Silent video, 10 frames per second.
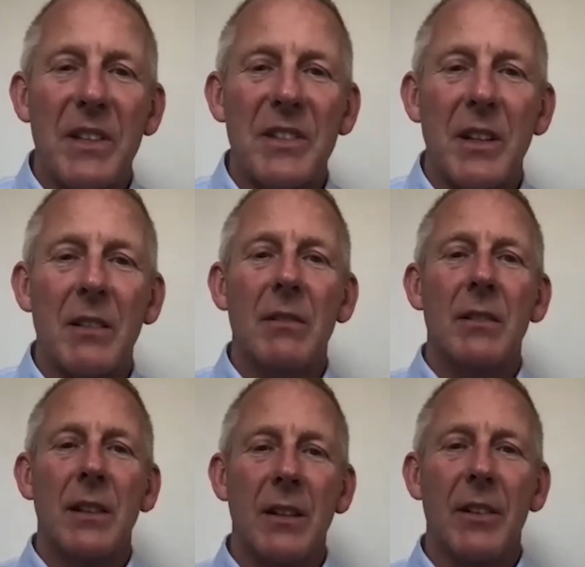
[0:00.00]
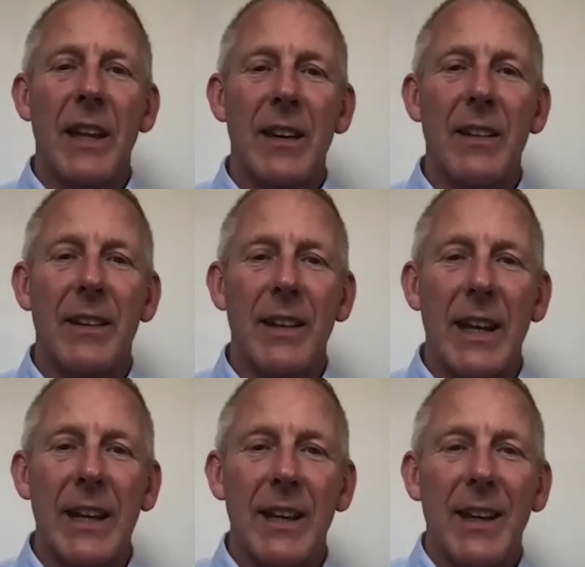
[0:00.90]
So, at the end of the
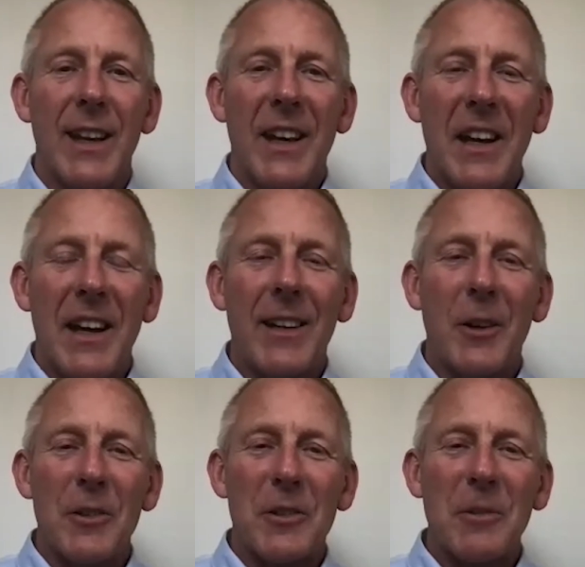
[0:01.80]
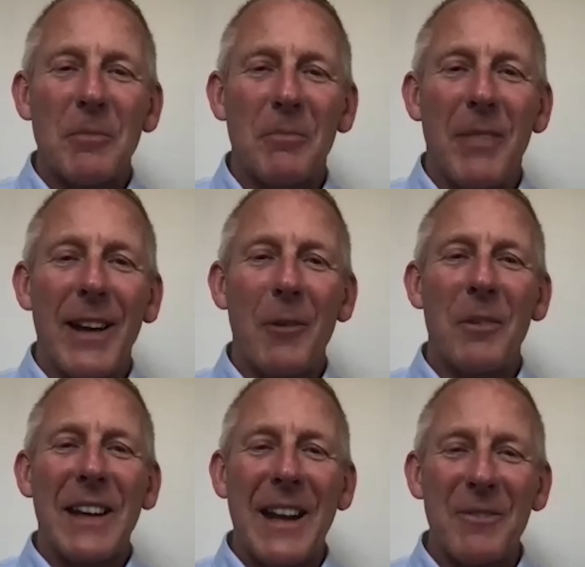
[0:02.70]
day, I got my
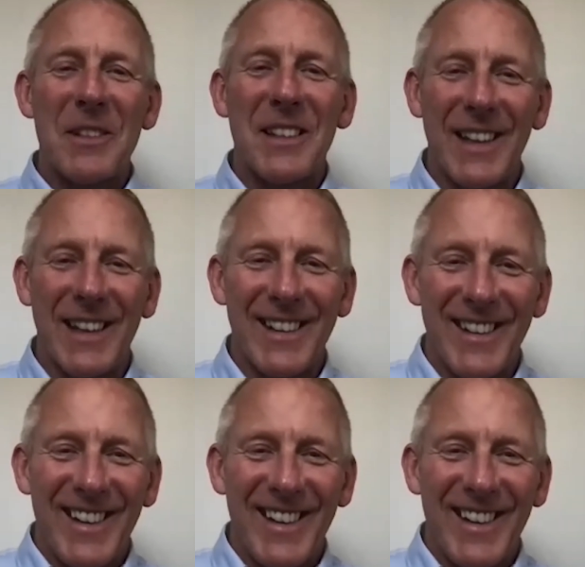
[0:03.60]
own counselling